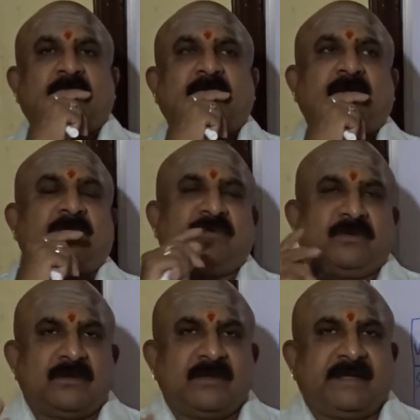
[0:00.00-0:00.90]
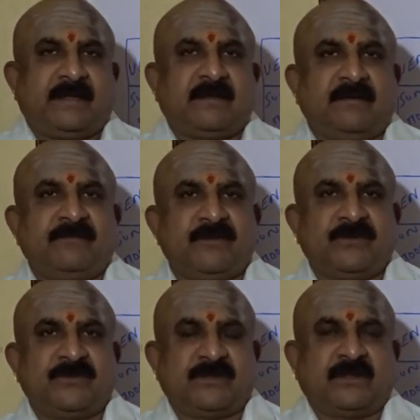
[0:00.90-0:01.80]
So don't get
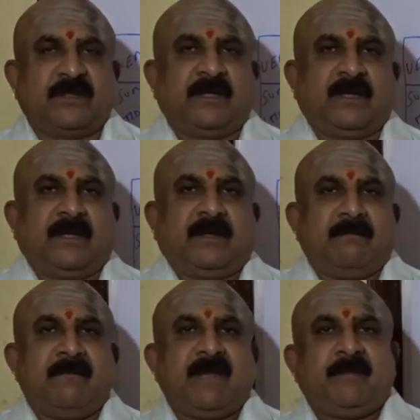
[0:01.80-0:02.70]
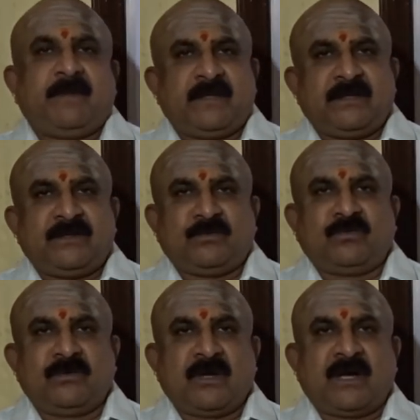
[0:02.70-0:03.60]
confused. Maybe you
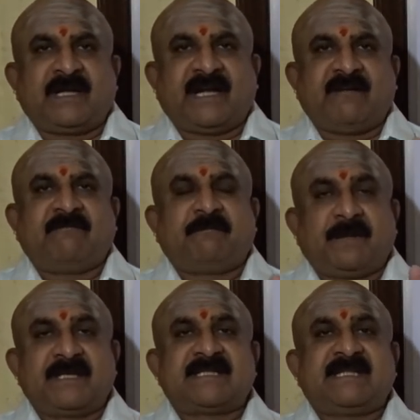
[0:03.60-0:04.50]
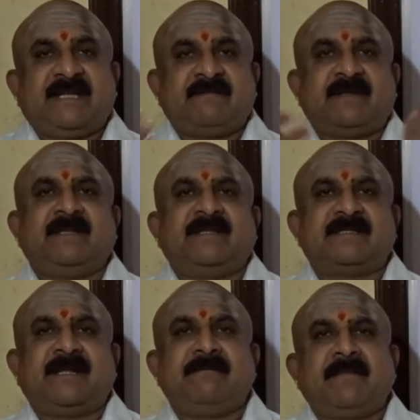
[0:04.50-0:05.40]
would not have perceived in the
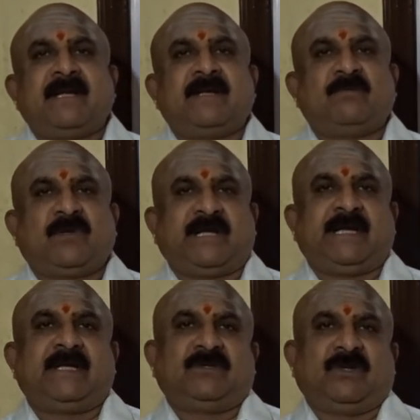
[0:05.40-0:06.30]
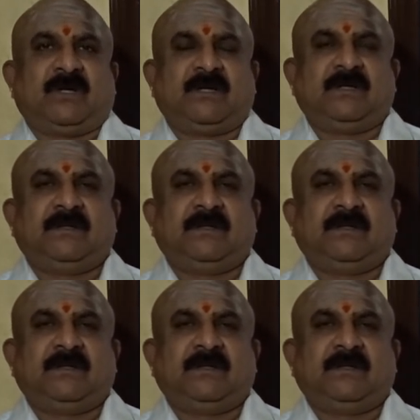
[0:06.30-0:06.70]
same manner what I had thought.